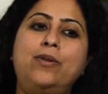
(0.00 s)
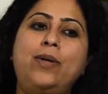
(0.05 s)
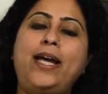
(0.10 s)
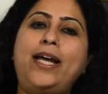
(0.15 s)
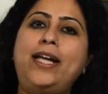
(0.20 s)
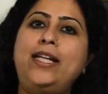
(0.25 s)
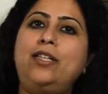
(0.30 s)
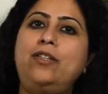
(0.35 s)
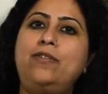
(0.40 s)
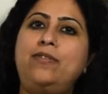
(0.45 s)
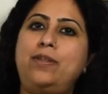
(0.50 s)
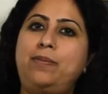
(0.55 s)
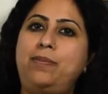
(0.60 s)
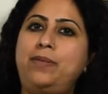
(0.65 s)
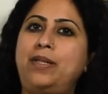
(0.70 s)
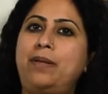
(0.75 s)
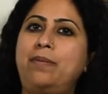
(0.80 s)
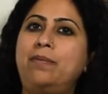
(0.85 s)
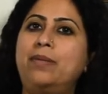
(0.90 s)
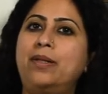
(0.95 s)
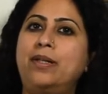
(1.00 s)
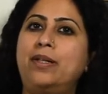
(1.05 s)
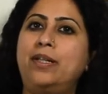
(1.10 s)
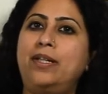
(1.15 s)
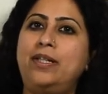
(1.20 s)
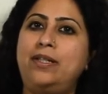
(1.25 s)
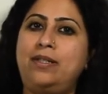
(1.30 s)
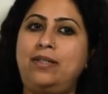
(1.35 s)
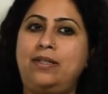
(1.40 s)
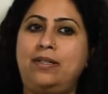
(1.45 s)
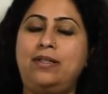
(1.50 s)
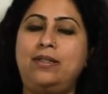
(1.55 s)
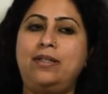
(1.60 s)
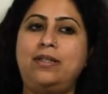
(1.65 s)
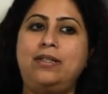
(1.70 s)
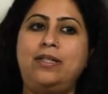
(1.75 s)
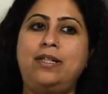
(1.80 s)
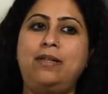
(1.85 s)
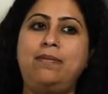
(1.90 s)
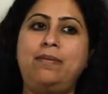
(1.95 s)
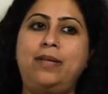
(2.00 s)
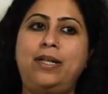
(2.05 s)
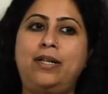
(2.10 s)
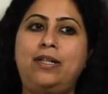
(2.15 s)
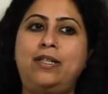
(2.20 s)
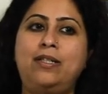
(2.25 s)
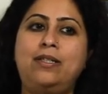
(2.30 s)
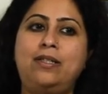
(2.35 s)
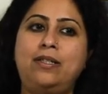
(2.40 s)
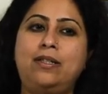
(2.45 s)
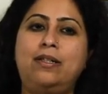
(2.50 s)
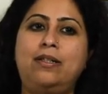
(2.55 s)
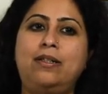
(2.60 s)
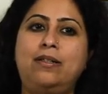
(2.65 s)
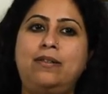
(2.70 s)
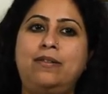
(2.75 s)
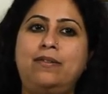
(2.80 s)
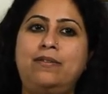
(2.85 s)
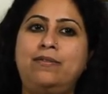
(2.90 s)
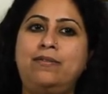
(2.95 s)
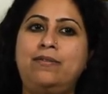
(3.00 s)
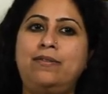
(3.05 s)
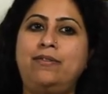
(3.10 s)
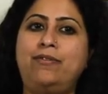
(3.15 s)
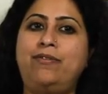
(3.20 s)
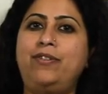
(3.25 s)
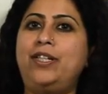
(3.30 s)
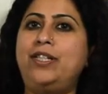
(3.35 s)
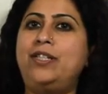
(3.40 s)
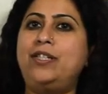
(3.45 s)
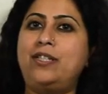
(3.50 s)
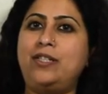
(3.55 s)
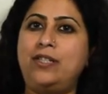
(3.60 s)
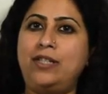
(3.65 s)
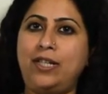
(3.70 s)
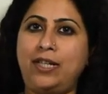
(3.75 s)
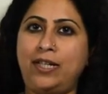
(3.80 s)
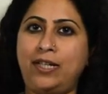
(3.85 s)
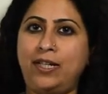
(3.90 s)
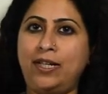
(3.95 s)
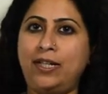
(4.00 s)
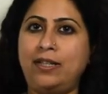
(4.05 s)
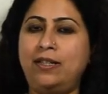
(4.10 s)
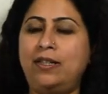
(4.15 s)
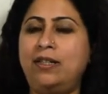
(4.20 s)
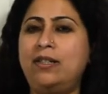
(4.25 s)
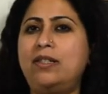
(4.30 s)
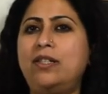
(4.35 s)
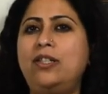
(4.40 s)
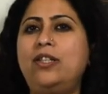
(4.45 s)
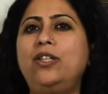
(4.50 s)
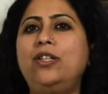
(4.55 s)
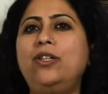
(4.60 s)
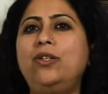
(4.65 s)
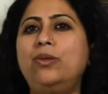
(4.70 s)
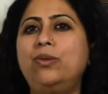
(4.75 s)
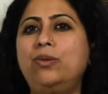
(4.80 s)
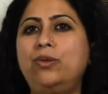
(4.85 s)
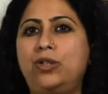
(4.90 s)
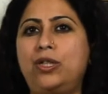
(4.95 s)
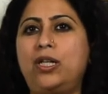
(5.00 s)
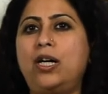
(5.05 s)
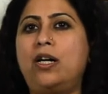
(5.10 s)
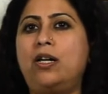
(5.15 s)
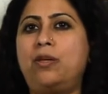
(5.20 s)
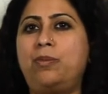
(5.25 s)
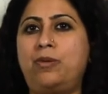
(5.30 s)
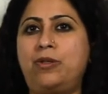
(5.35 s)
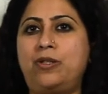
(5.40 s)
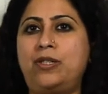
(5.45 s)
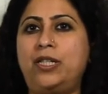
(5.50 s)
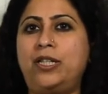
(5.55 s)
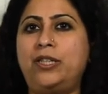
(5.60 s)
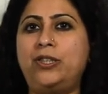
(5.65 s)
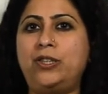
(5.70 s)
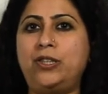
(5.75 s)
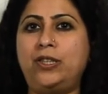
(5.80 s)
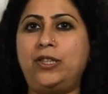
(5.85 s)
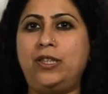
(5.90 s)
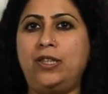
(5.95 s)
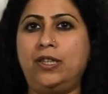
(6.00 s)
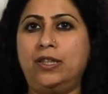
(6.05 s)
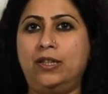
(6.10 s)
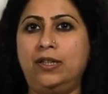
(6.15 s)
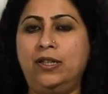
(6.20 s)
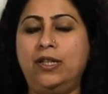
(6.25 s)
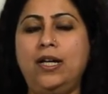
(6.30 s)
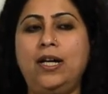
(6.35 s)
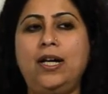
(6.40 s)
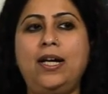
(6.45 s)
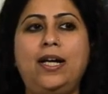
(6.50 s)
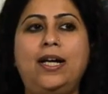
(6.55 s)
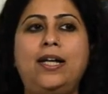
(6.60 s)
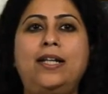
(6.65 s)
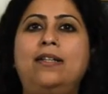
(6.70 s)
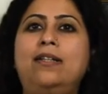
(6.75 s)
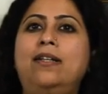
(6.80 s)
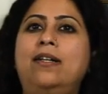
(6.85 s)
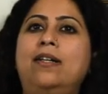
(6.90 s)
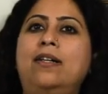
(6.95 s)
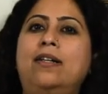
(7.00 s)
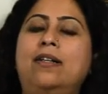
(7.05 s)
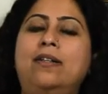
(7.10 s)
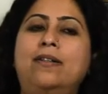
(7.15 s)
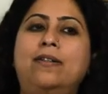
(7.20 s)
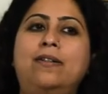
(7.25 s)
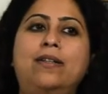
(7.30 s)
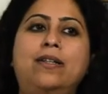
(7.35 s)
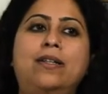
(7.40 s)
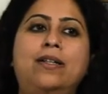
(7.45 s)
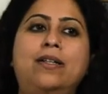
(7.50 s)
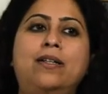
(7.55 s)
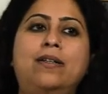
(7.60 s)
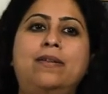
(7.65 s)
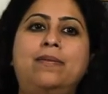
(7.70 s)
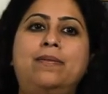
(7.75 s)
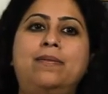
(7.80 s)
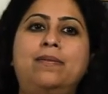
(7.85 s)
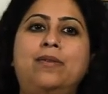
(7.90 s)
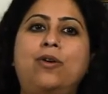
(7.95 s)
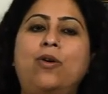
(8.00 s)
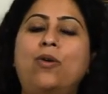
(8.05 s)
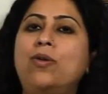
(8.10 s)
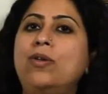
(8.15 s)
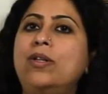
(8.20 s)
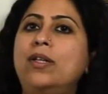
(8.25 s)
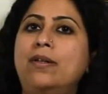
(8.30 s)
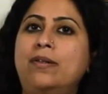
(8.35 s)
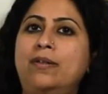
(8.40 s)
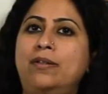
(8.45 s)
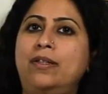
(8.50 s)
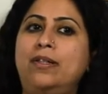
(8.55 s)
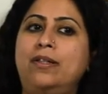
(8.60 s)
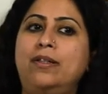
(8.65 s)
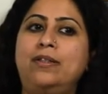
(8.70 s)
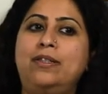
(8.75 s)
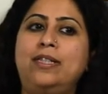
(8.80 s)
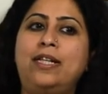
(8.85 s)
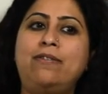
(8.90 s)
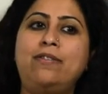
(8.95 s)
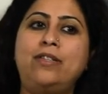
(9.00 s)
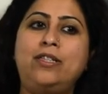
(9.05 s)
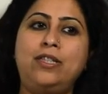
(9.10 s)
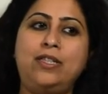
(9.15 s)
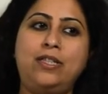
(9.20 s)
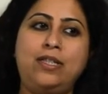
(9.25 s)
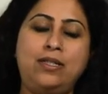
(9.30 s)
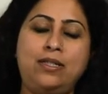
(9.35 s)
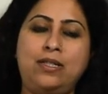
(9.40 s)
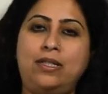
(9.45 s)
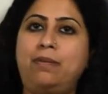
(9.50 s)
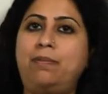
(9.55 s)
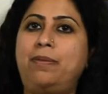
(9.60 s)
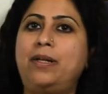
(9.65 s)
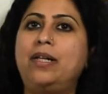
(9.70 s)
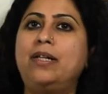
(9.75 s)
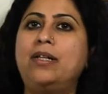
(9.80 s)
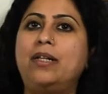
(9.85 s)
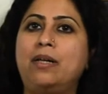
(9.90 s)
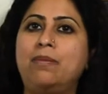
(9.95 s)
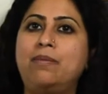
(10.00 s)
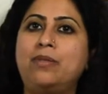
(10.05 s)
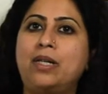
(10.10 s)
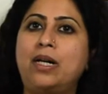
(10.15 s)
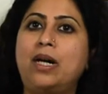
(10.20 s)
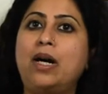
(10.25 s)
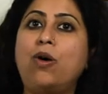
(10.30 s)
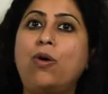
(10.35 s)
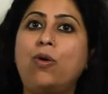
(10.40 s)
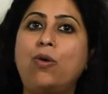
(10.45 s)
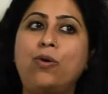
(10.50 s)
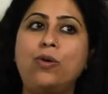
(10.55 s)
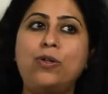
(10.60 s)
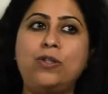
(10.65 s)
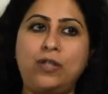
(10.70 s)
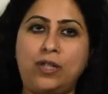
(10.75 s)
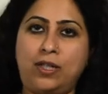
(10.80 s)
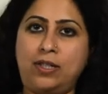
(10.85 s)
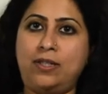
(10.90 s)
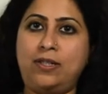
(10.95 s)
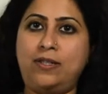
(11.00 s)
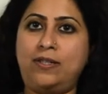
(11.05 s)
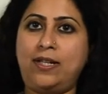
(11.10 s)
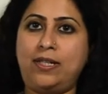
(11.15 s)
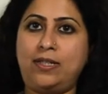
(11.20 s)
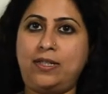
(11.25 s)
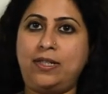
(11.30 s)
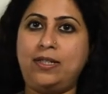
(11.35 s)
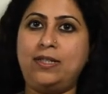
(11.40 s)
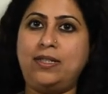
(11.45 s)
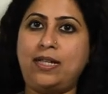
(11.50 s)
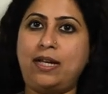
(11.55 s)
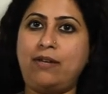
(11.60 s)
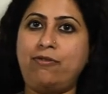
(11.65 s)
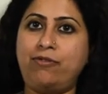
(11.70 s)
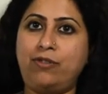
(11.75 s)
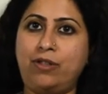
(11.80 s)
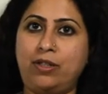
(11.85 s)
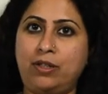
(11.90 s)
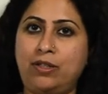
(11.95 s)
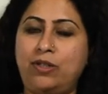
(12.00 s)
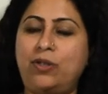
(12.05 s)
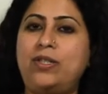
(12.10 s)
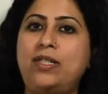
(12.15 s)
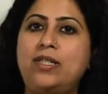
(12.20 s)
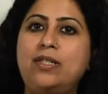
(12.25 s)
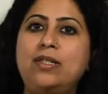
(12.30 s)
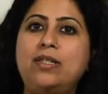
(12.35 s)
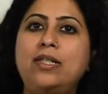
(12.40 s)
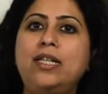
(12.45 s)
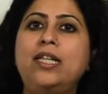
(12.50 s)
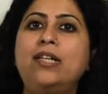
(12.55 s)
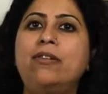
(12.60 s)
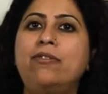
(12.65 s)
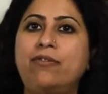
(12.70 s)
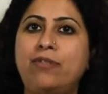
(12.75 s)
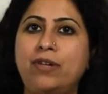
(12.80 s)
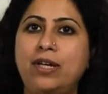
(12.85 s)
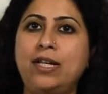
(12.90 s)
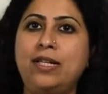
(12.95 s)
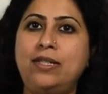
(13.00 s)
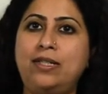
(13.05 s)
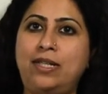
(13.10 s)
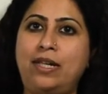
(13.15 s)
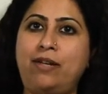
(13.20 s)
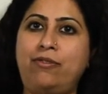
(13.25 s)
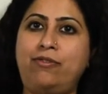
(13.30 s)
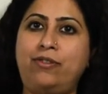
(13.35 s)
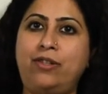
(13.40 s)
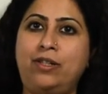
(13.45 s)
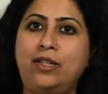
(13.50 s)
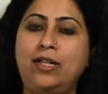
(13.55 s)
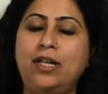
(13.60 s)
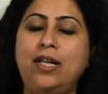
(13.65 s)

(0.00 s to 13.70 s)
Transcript: 8th of September is the St. Mary's feast day, and there is a huge car procession here, and there are all the devotees and the pilgrims are all dressed in saffron. So it's a sea of saffron.